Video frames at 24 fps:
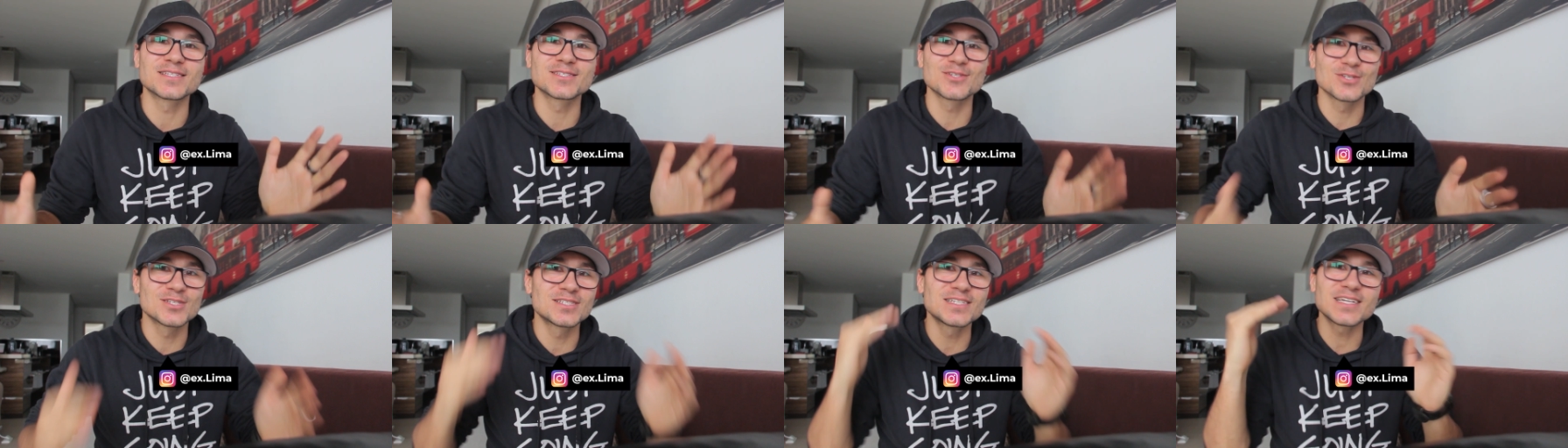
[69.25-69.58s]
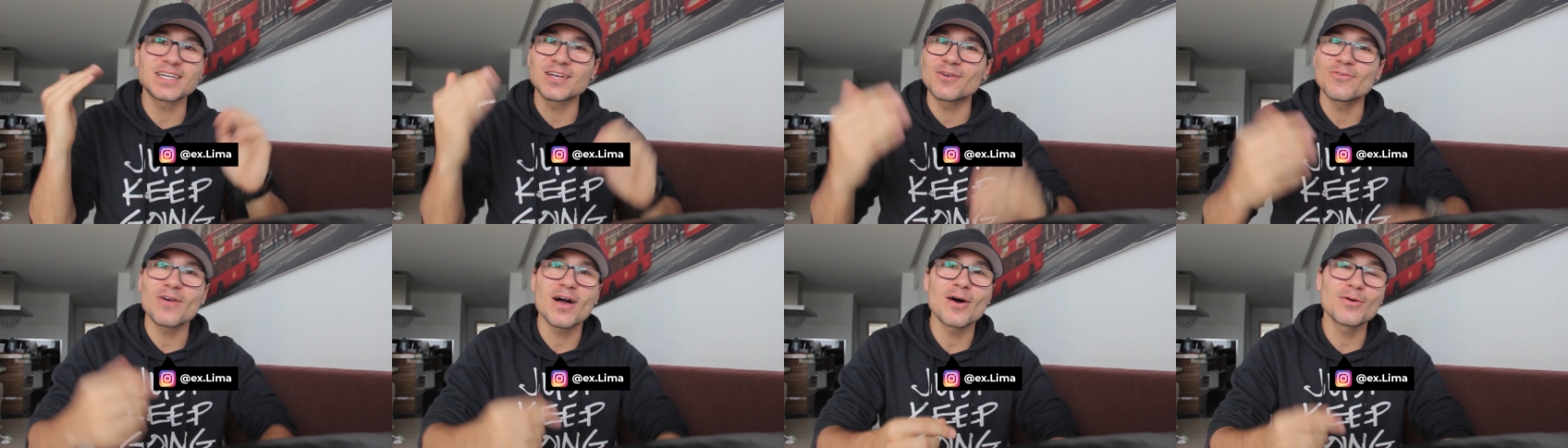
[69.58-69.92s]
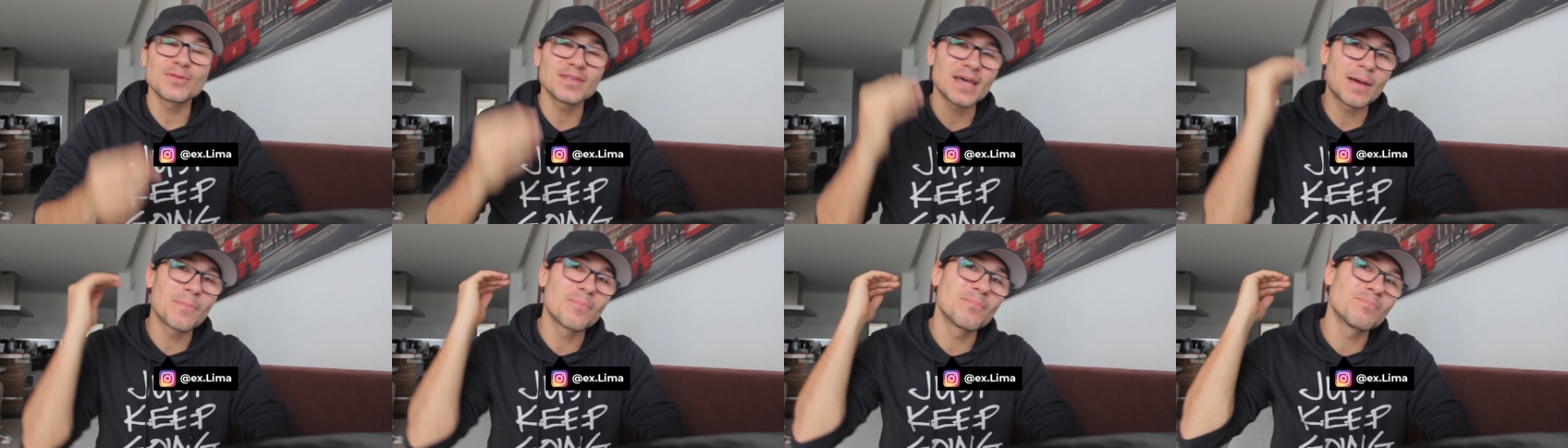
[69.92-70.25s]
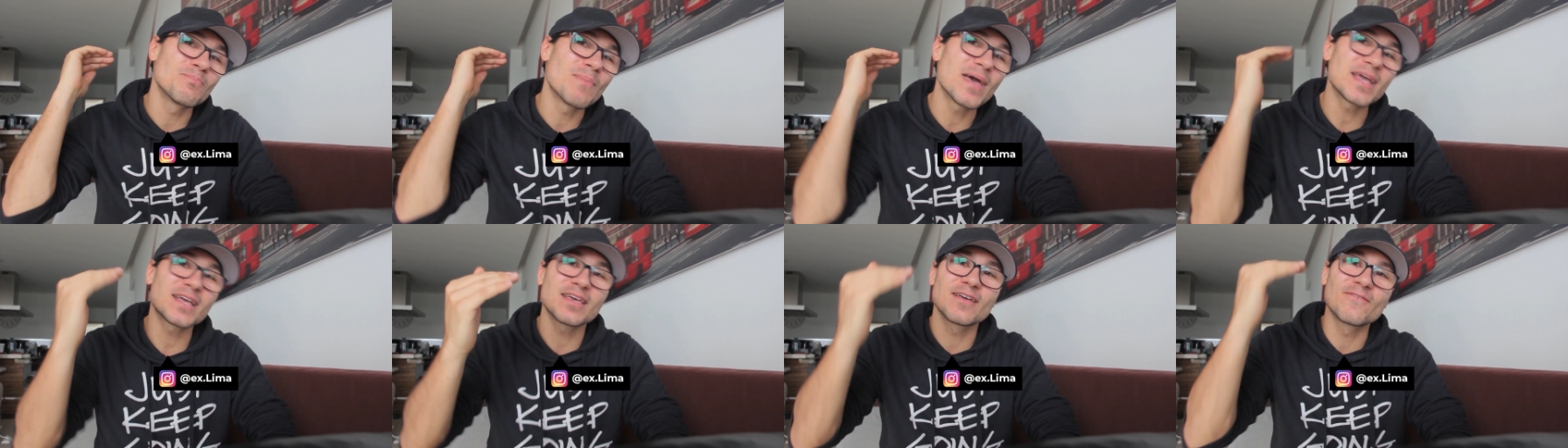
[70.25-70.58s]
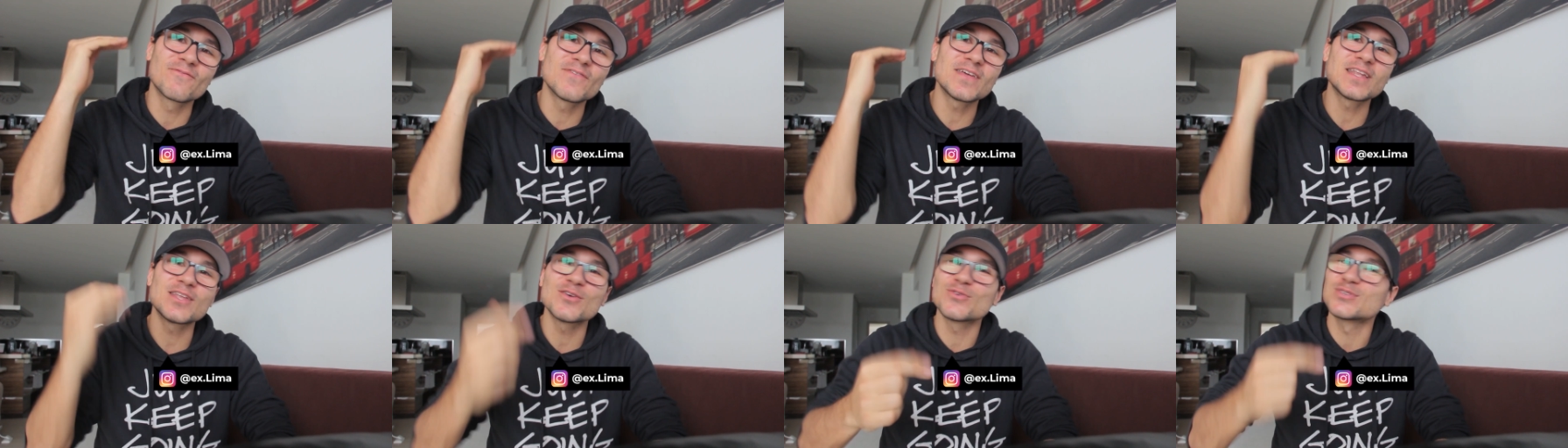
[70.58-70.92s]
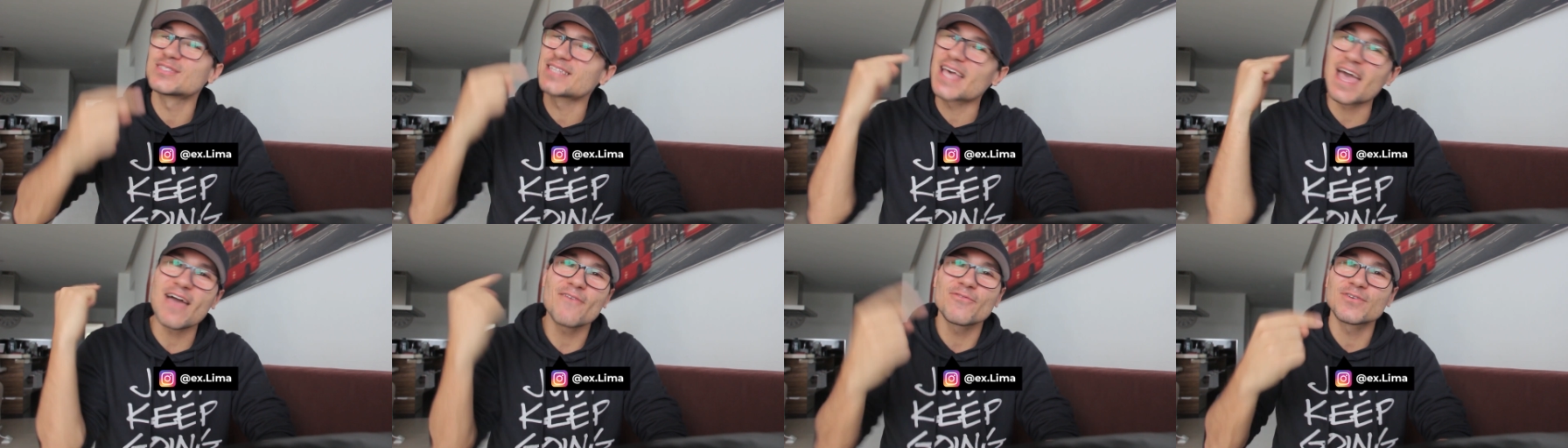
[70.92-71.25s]
So stick around. I'm making
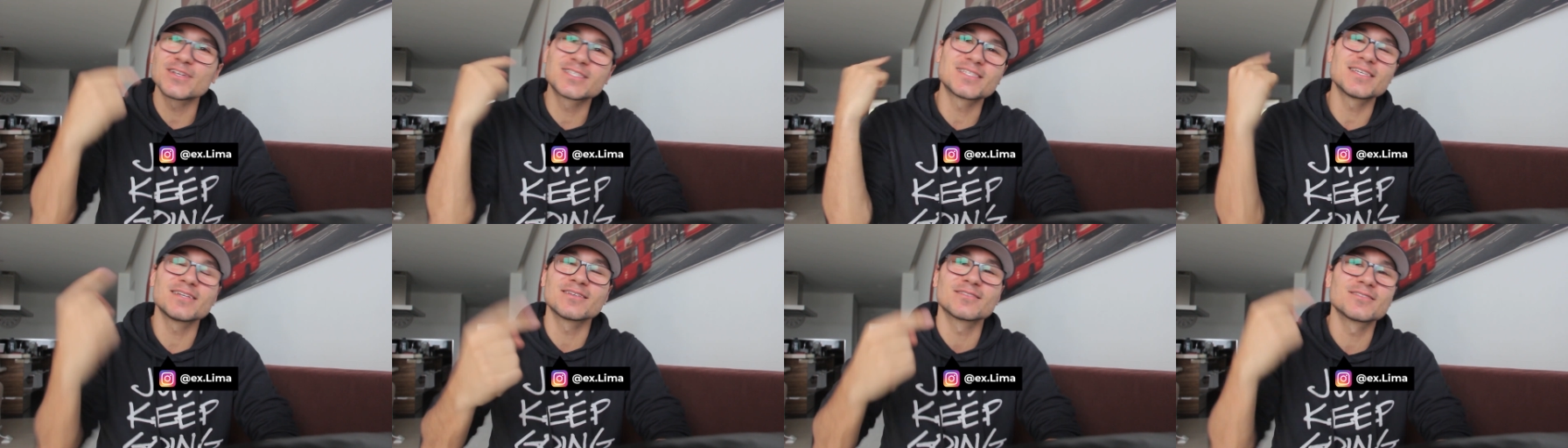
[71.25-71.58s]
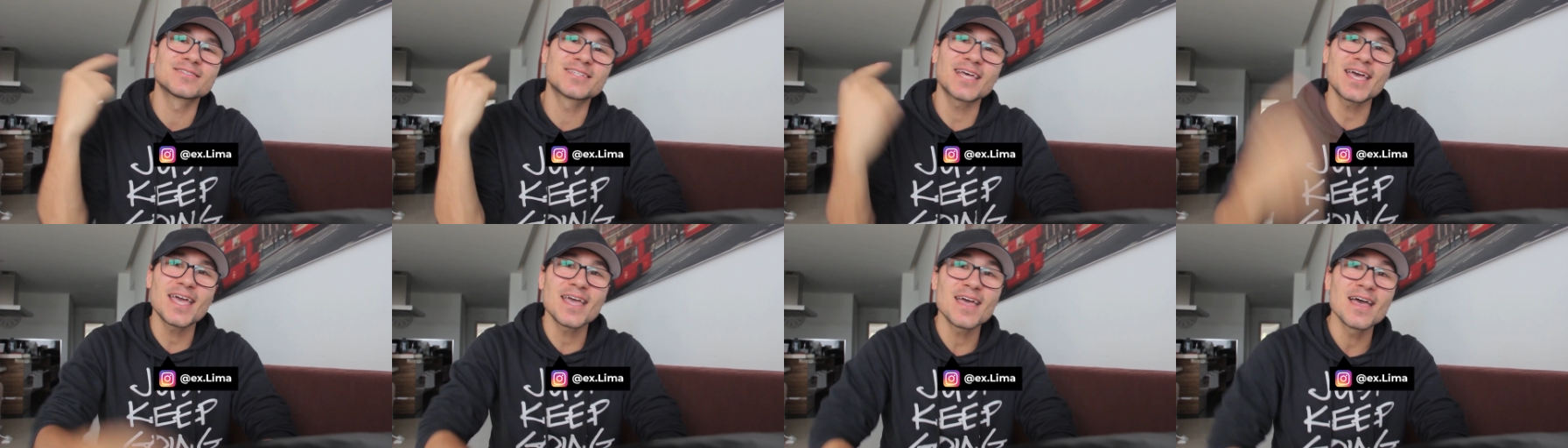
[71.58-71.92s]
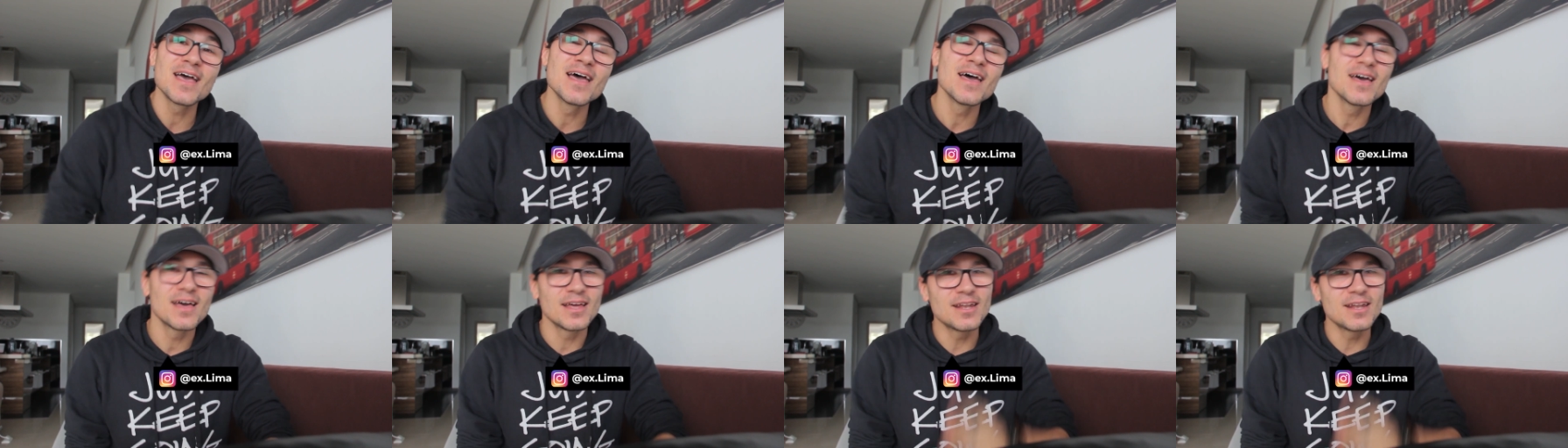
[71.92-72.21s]
videos every single day.